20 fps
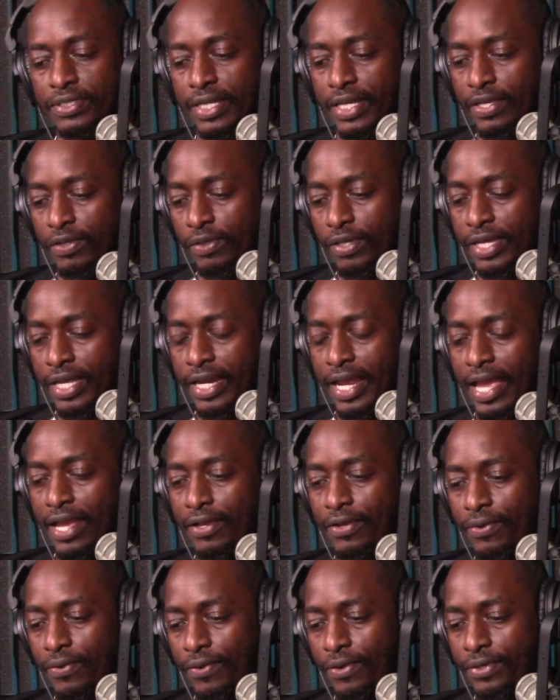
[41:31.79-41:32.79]
like you look at an
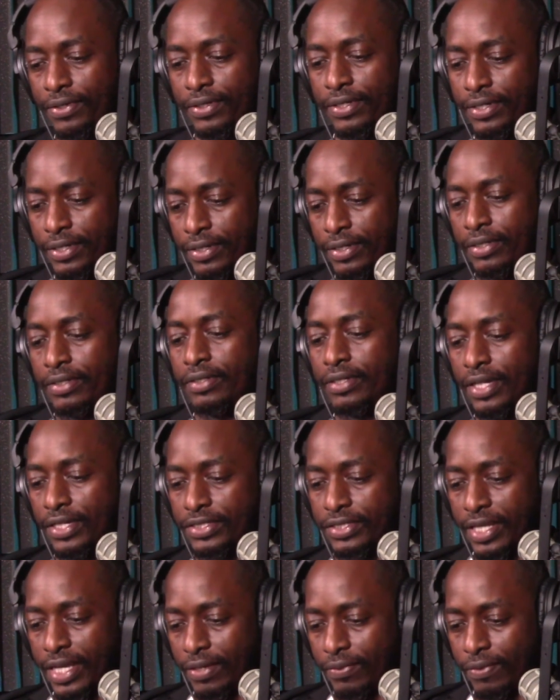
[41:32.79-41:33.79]
acorn,
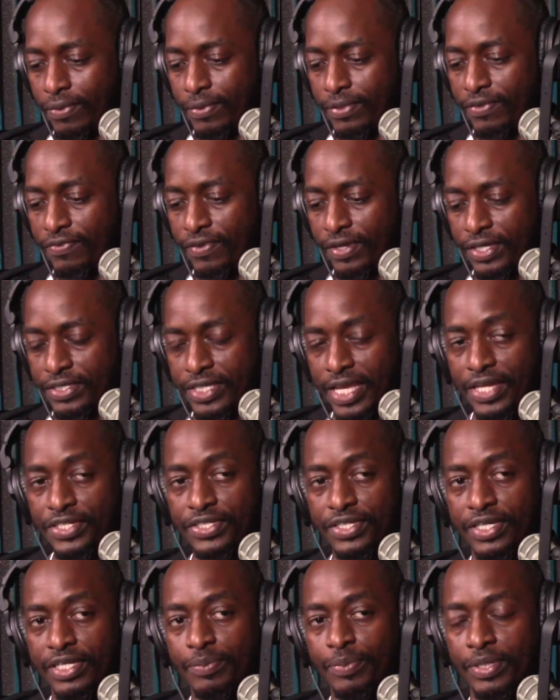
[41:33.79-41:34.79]
it's like, well, what the fuck is that
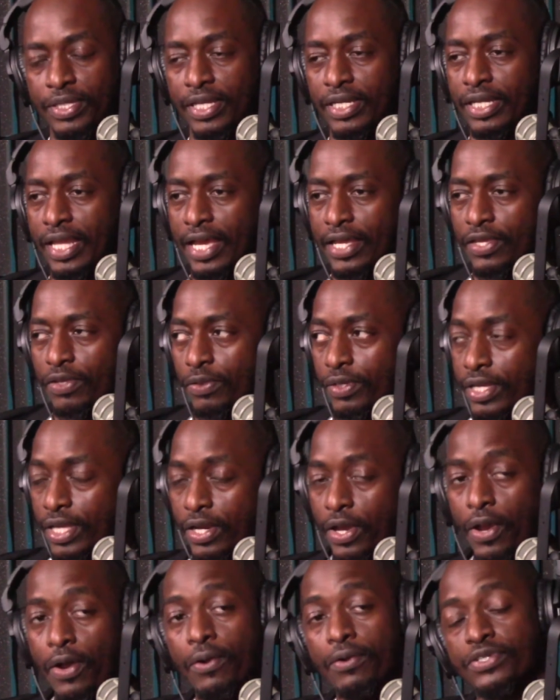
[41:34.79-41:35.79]
shit? But then like you look at
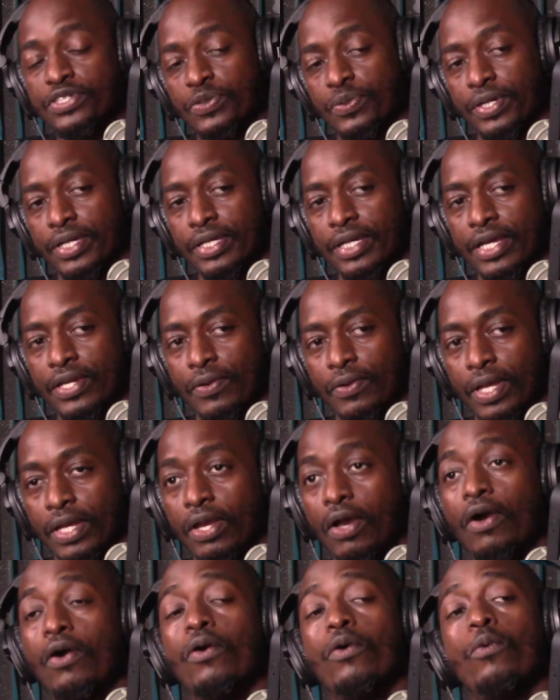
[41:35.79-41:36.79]
an oak tree and you're like,
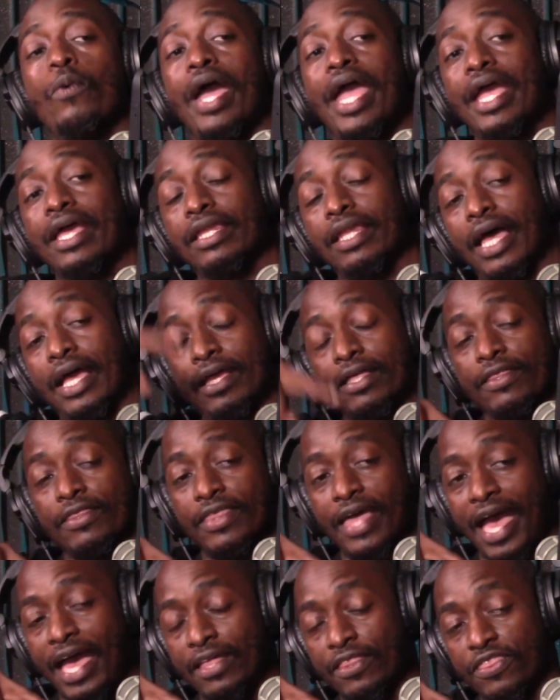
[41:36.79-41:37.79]
oh wait, like
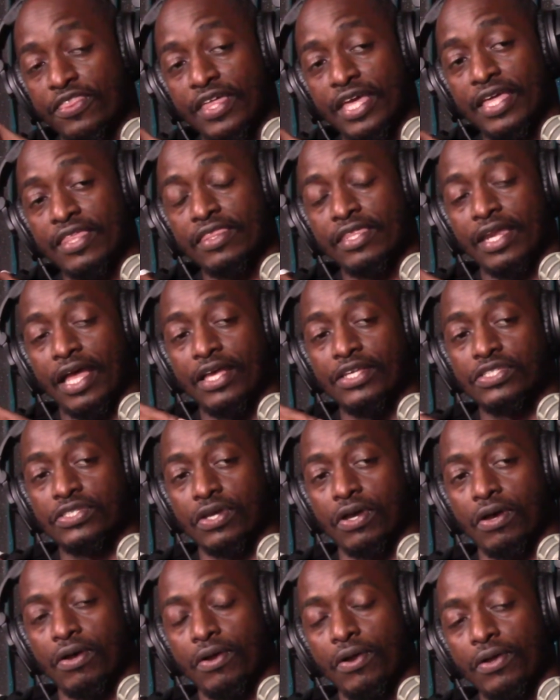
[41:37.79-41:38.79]
that thing that I
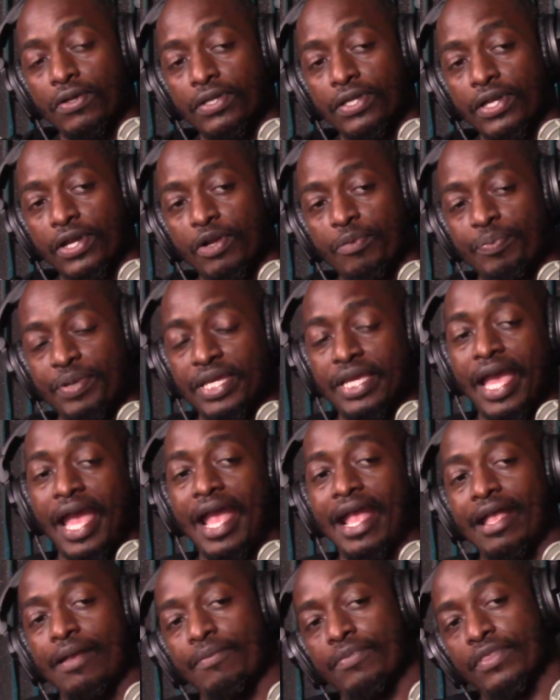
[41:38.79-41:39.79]
saw earlier
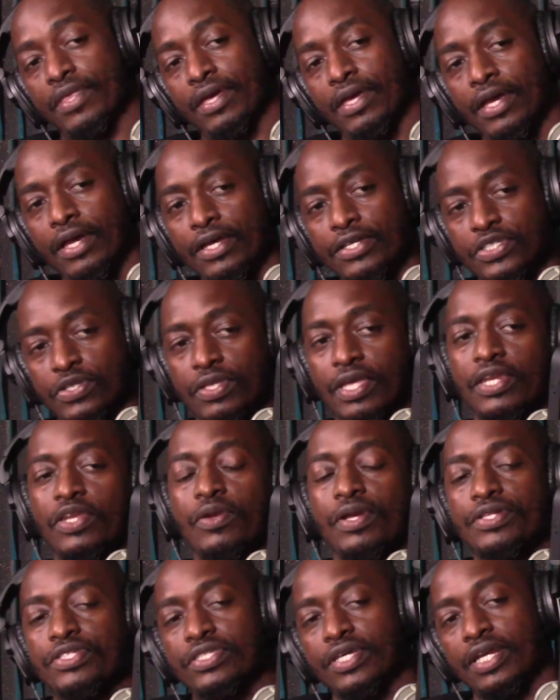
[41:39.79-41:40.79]
became so then you
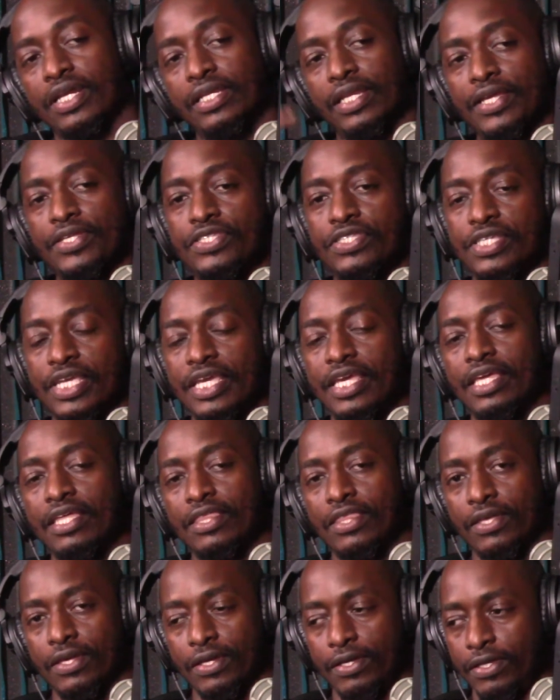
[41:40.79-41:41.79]
can suddenly see
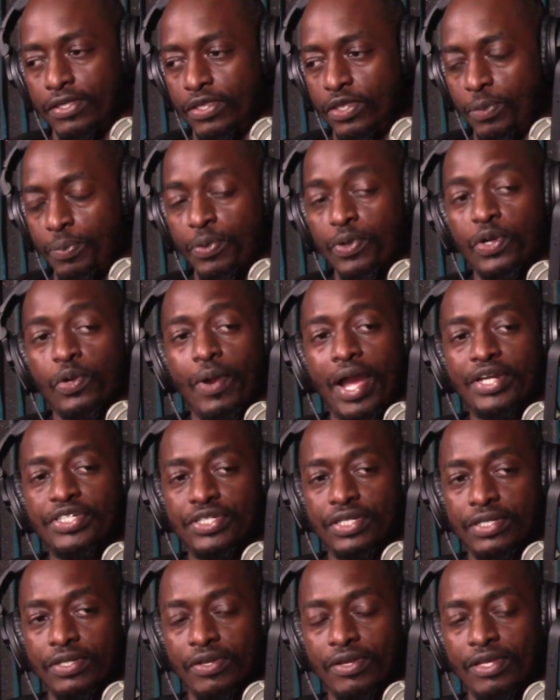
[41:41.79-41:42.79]
the
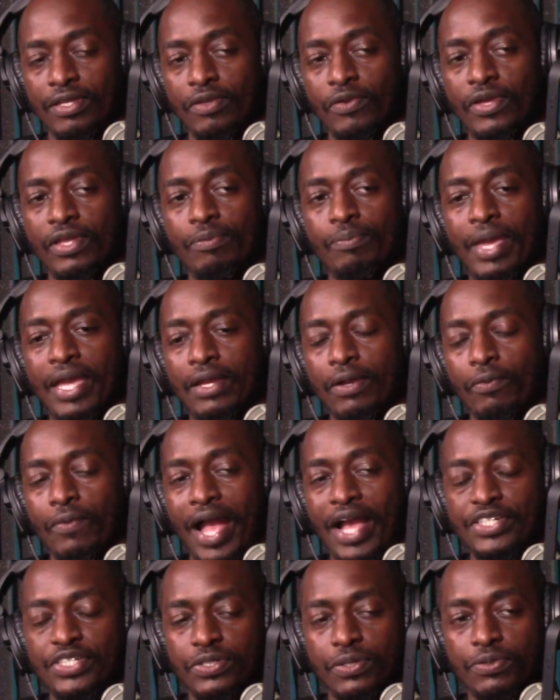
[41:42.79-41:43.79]
progression. You can make a
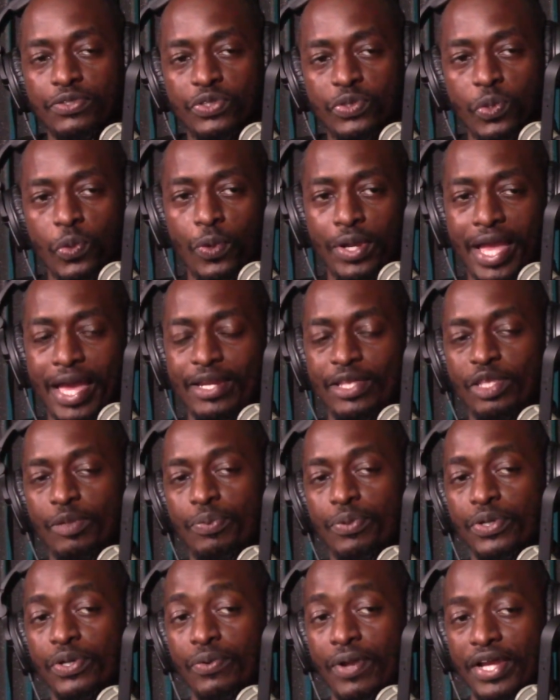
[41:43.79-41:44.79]
rational story out of the
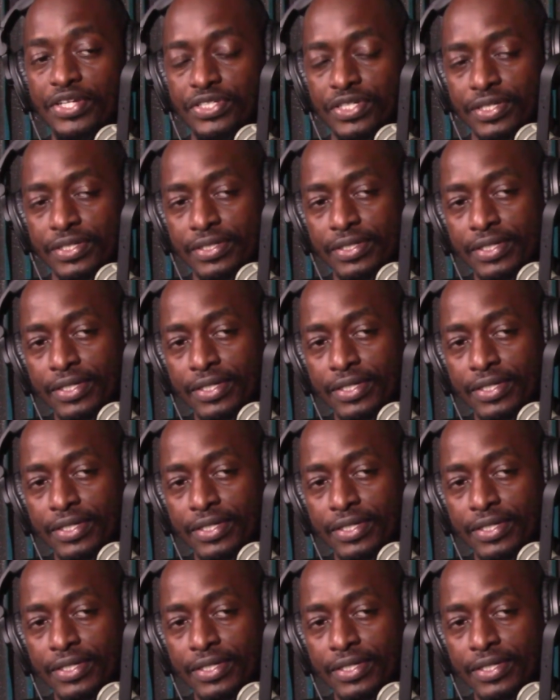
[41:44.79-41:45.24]
progression,